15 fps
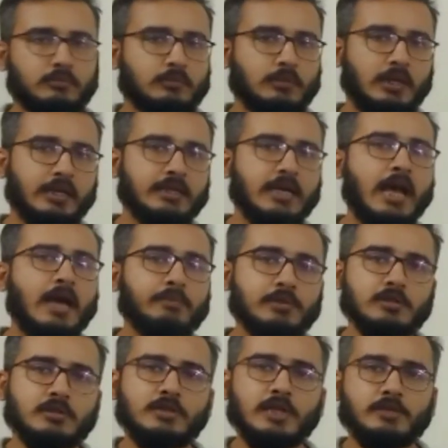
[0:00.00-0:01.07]
It
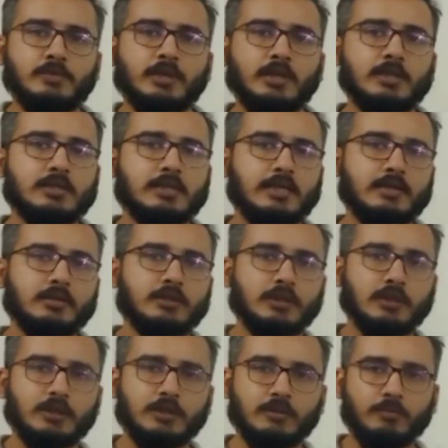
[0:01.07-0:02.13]
happens just because that
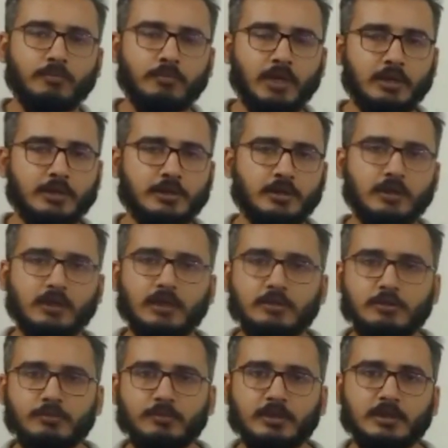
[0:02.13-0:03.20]
the major
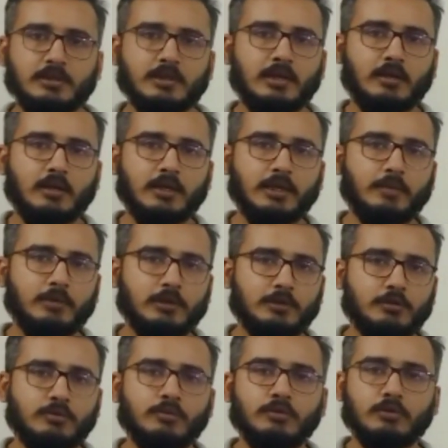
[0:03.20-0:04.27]
customers are not able
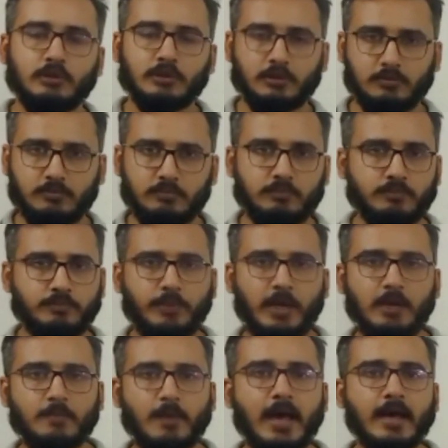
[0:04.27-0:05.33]
to pay
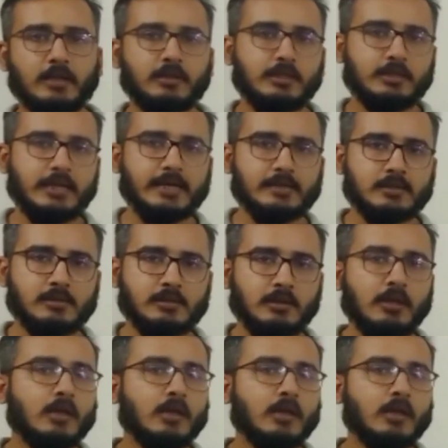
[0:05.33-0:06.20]
back the debts,